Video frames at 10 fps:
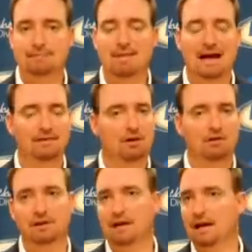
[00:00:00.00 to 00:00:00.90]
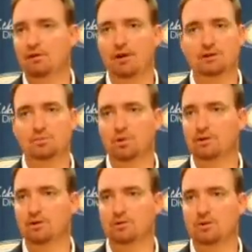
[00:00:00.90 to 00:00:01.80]
Matt Duncan had a great spring,
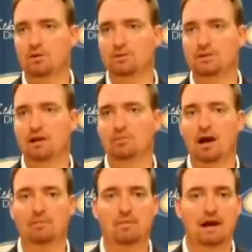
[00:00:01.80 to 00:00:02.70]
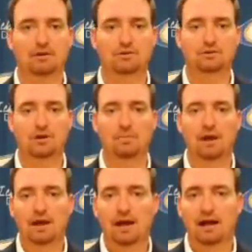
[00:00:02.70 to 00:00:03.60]
our Sam linebacker. So
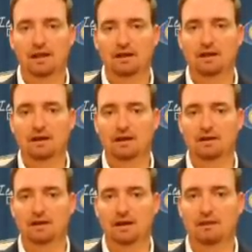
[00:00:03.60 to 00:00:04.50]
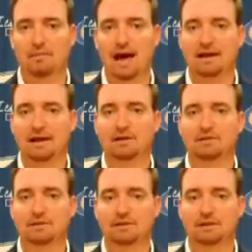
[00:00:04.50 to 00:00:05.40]
I think in the back
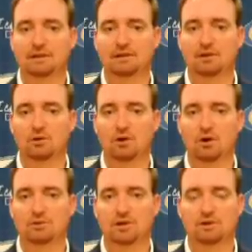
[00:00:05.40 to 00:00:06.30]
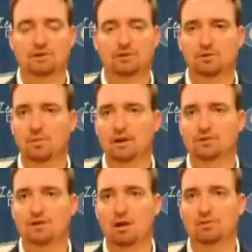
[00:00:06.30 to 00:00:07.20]
end, Coach Shell's done a
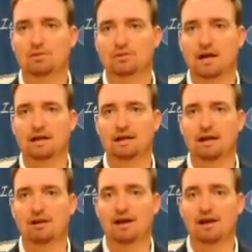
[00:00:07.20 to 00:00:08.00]
tremendous job with our secondary.